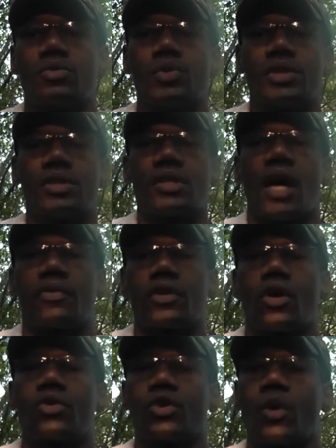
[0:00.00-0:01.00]
we just have to
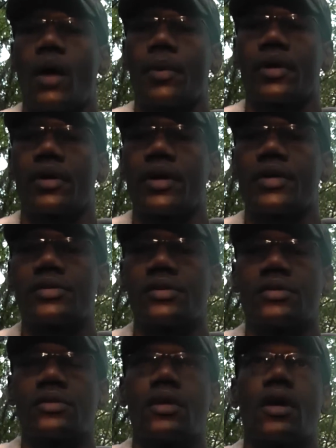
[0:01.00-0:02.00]
go through our
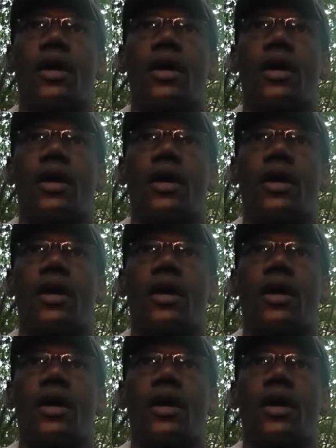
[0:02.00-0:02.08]
cleansing